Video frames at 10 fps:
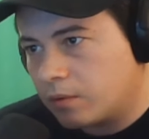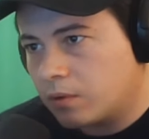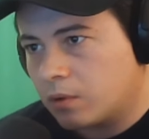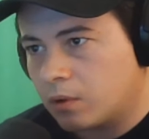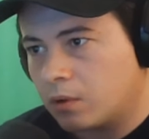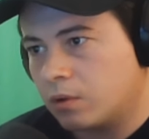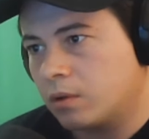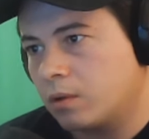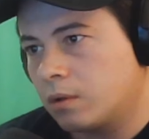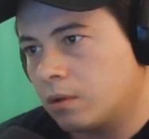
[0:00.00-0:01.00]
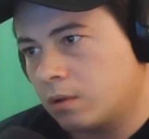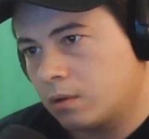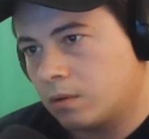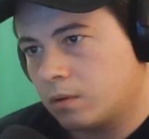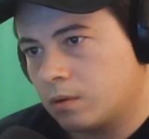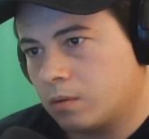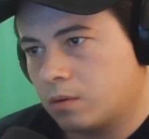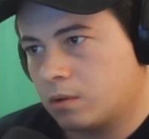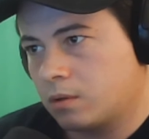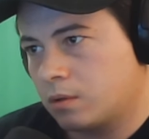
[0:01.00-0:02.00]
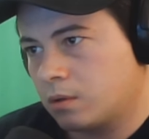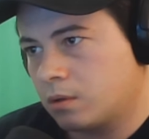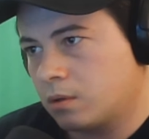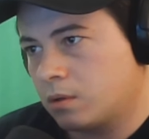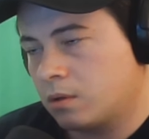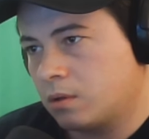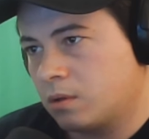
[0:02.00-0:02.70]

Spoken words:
[no speech]